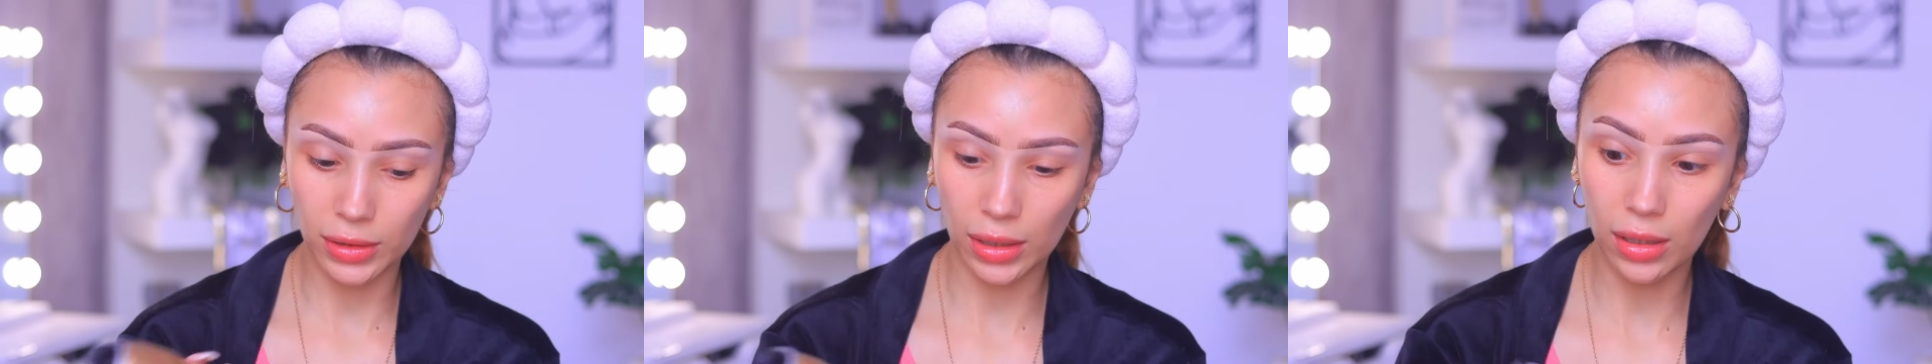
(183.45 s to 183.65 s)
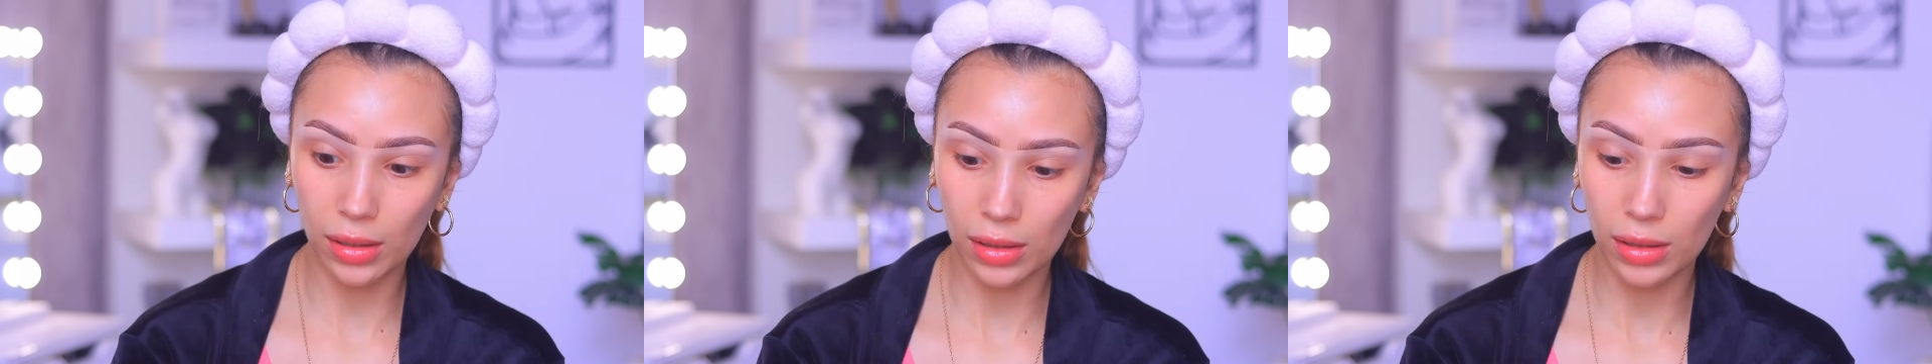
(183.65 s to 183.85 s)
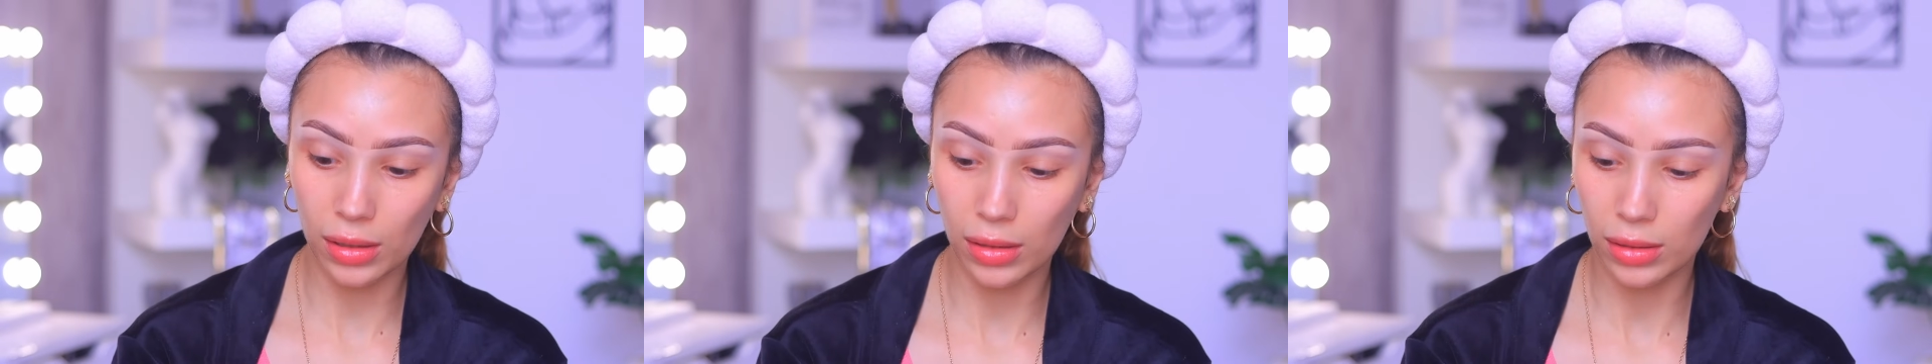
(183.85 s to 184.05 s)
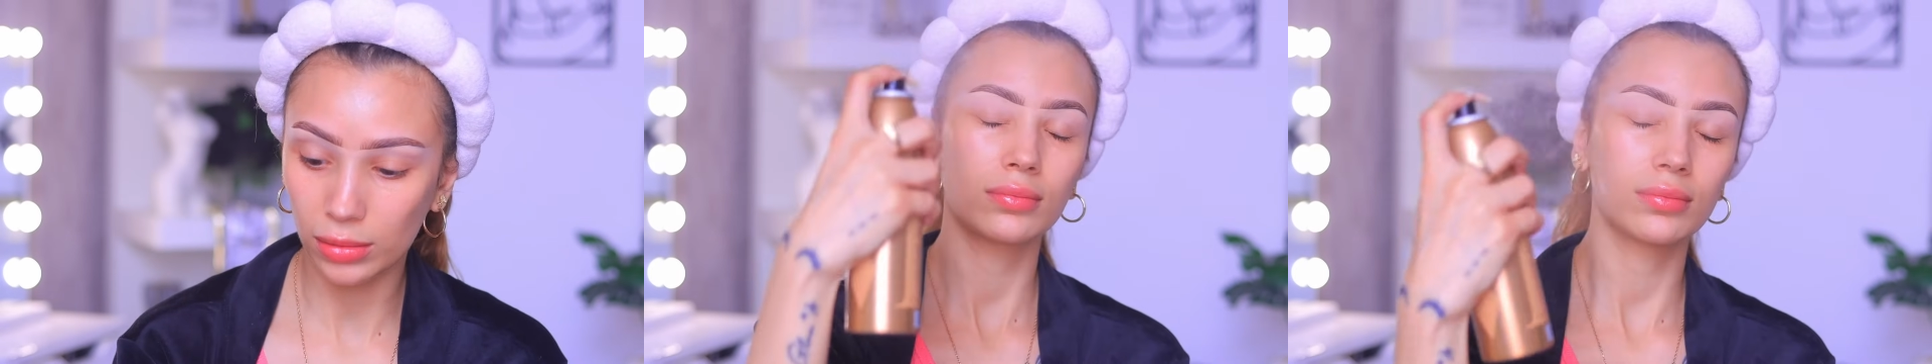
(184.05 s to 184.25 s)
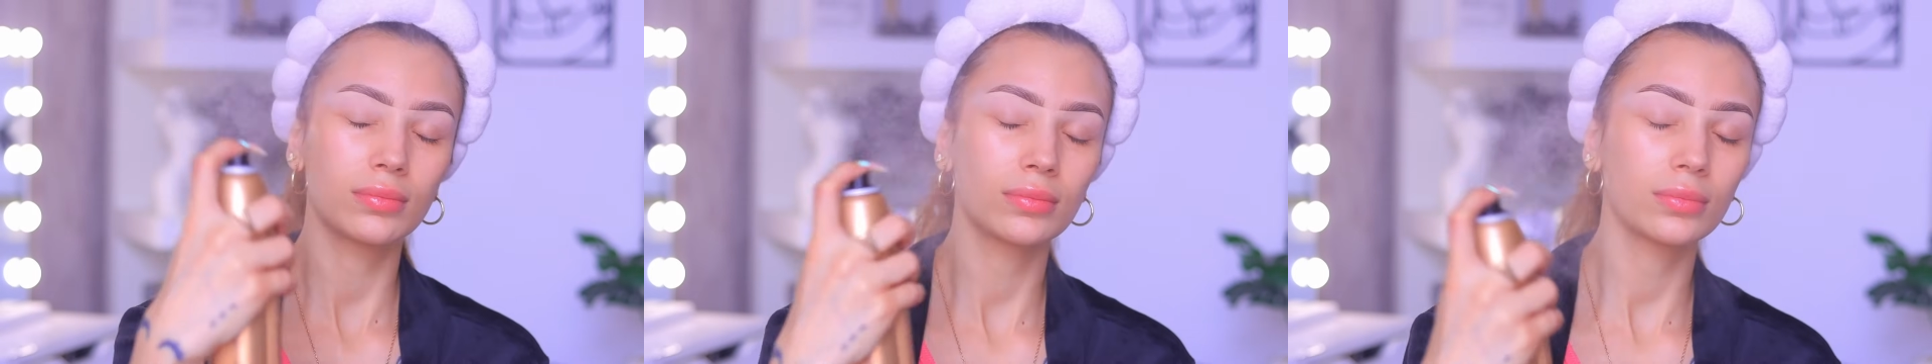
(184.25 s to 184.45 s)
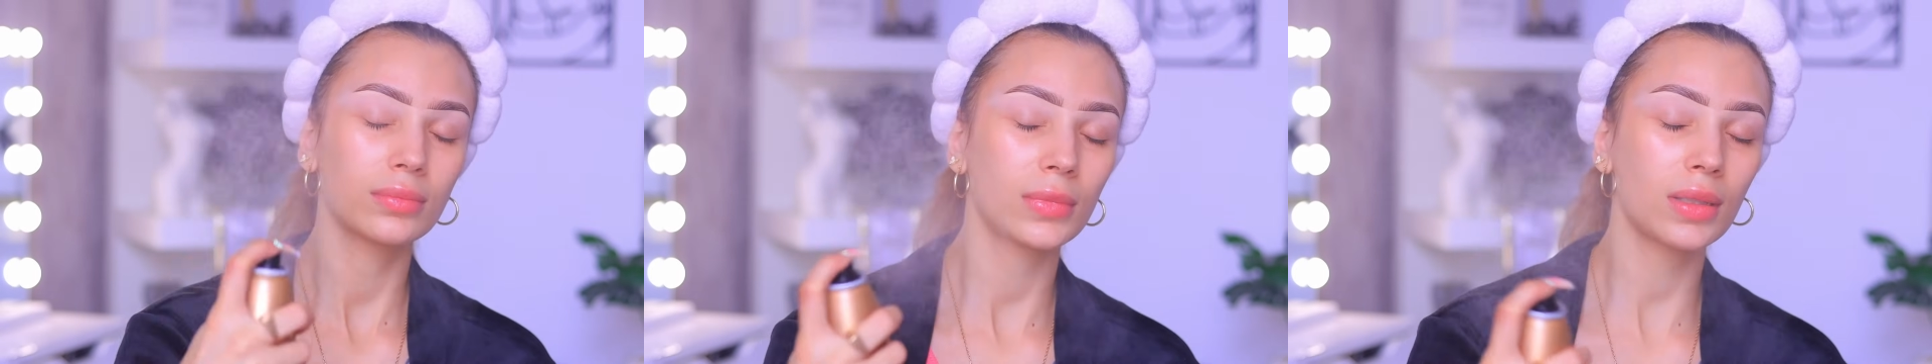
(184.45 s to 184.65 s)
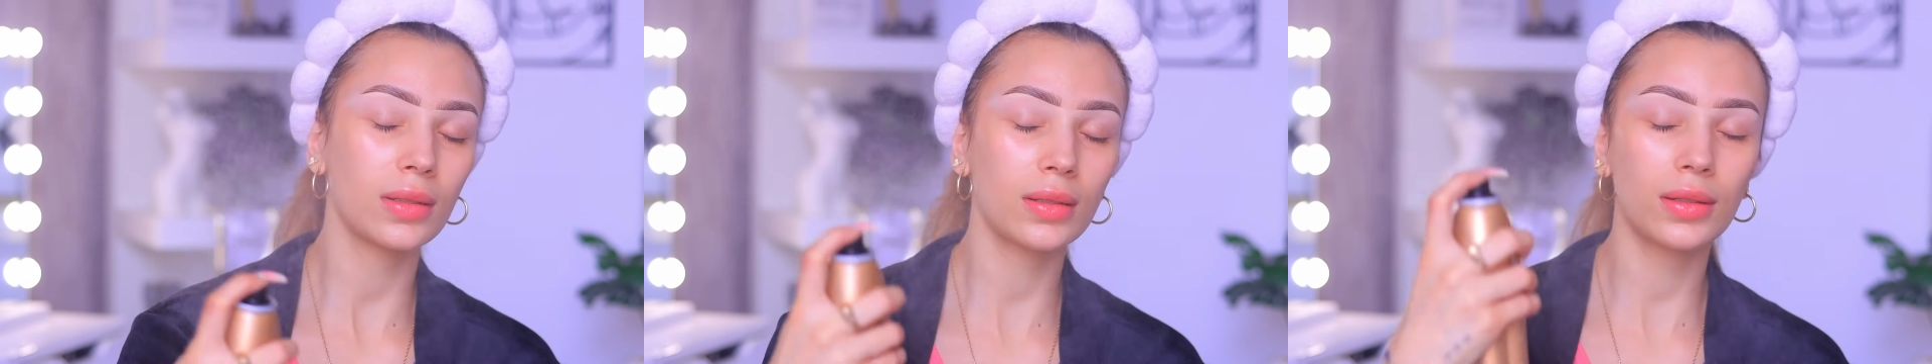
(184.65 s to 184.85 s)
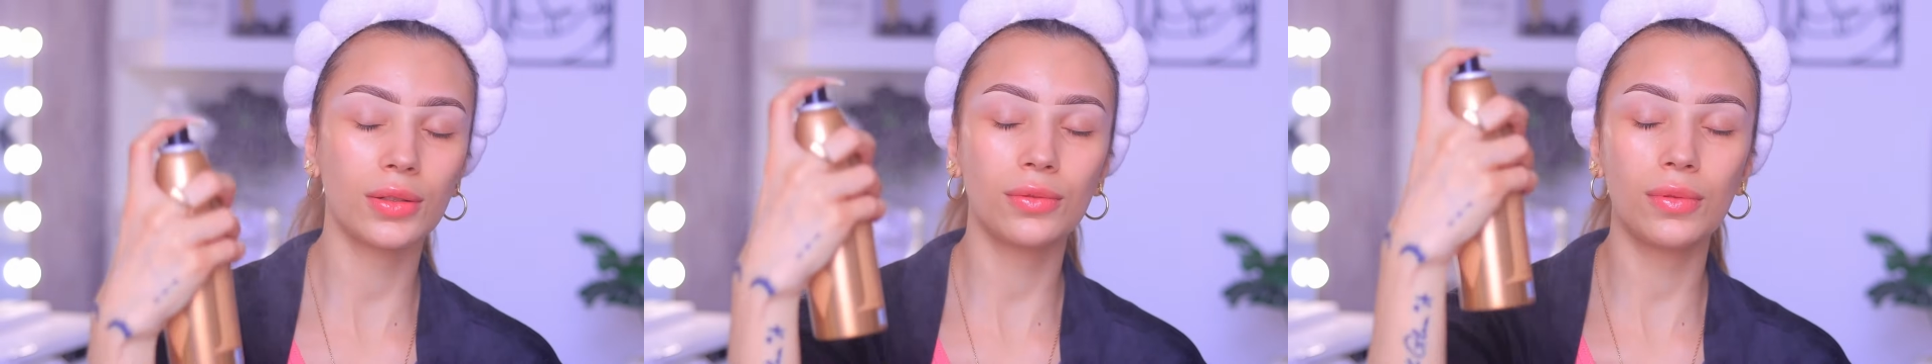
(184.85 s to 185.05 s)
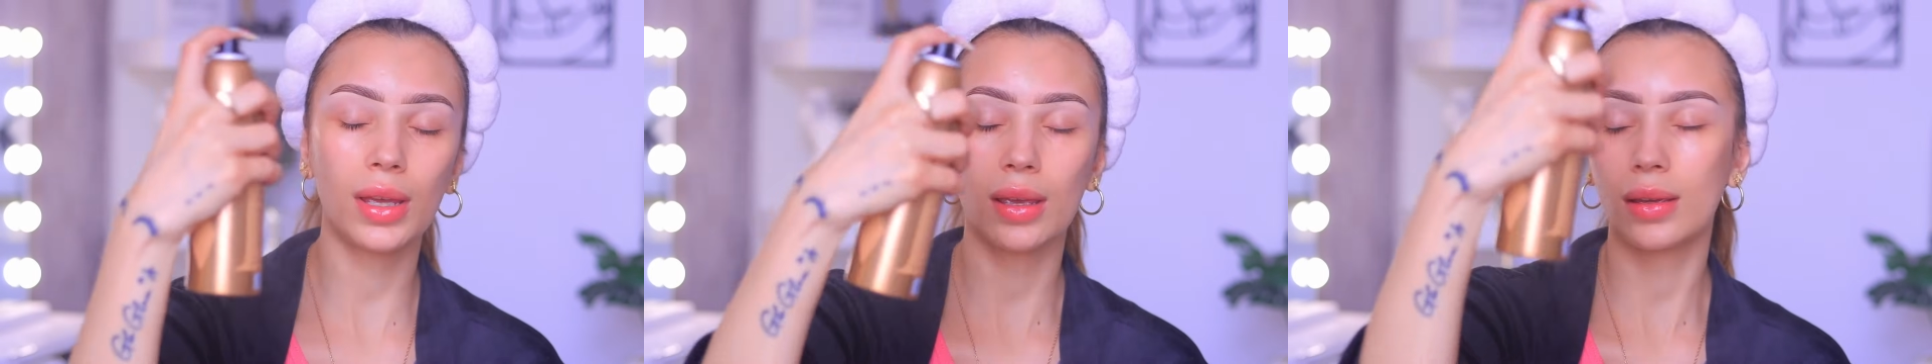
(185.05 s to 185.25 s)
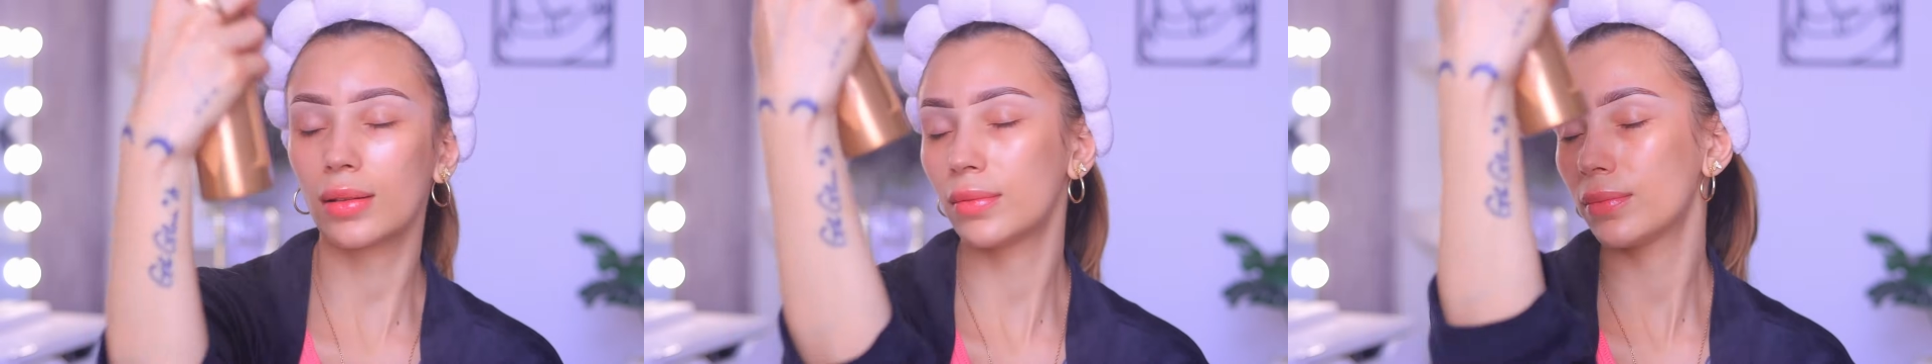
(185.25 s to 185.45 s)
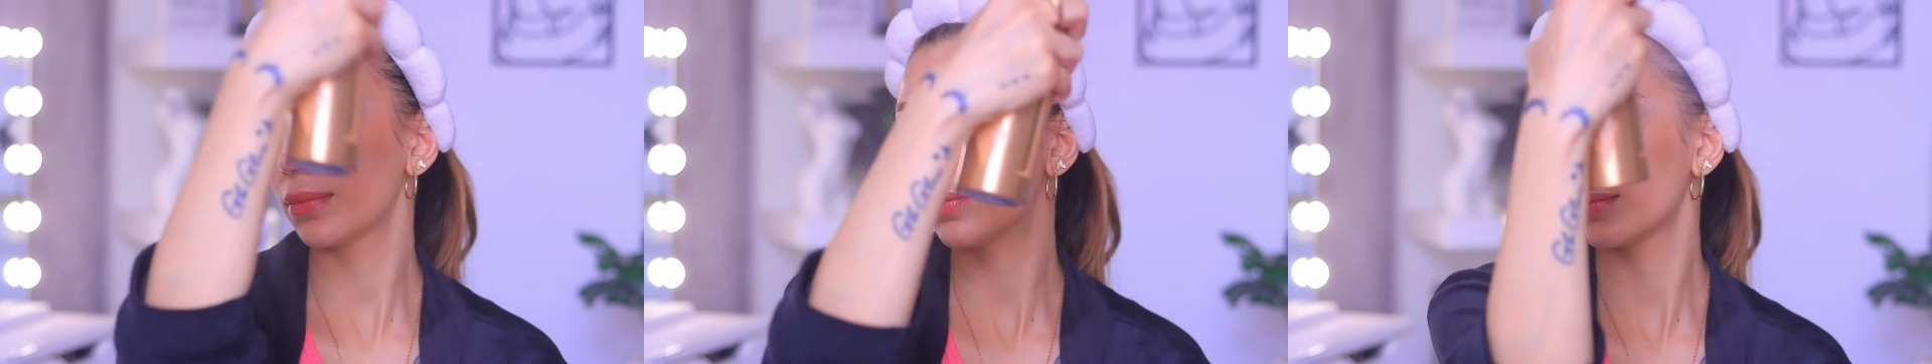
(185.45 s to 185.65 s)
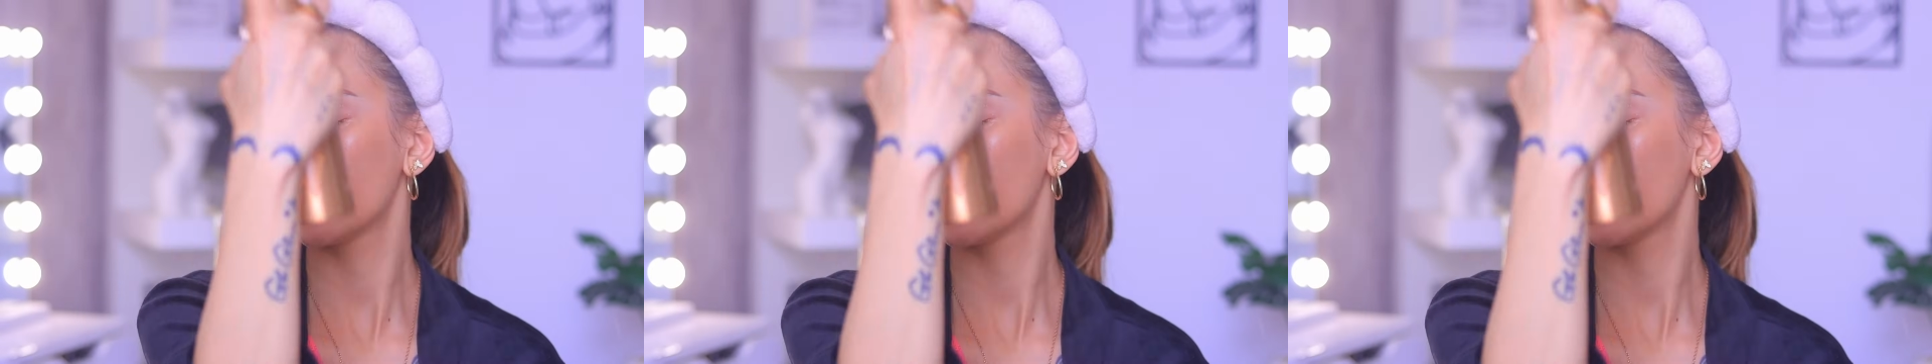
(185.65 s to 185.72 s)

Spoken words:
y'all, this is a new can.